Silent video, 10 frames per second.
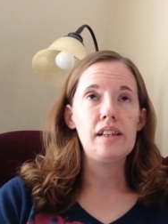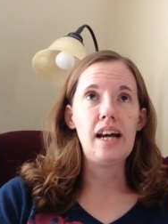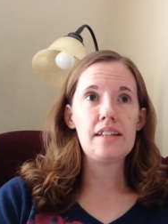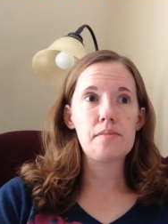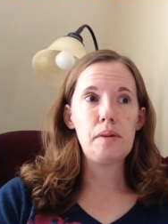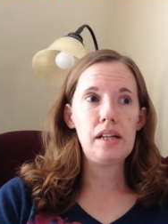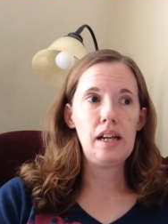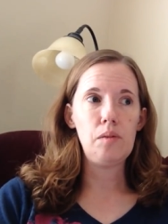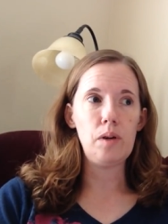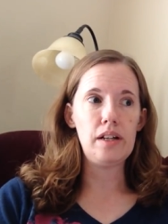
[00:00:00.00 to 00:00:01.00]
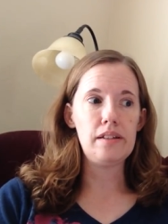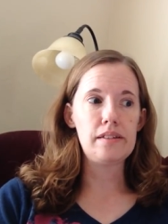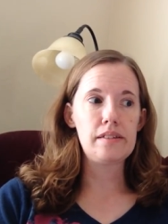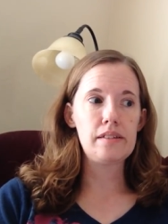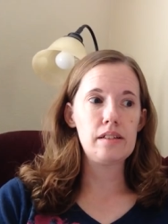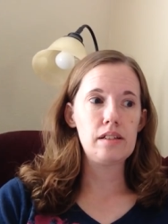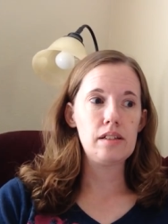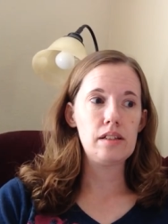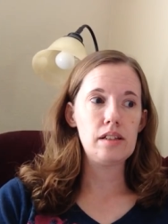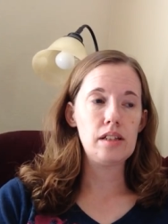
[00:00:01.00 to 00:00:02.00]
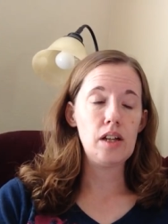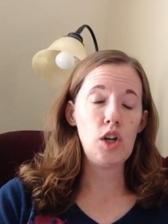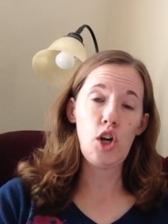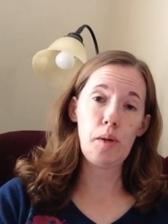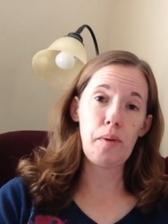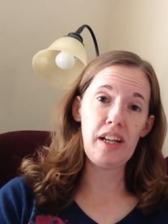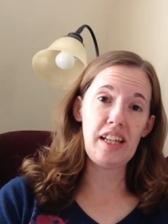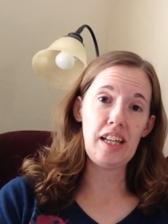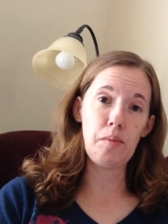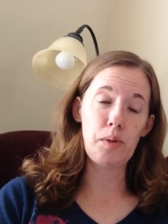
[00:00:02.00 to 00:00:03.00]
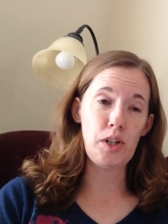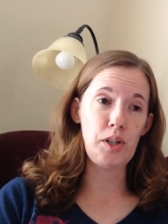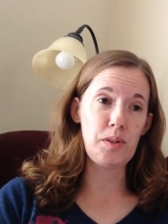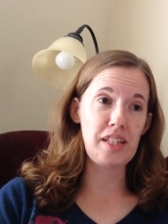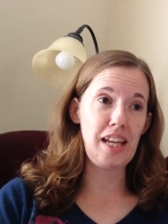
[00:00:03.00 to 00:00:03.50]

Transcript: Last Monday was a heartbreaking Broncos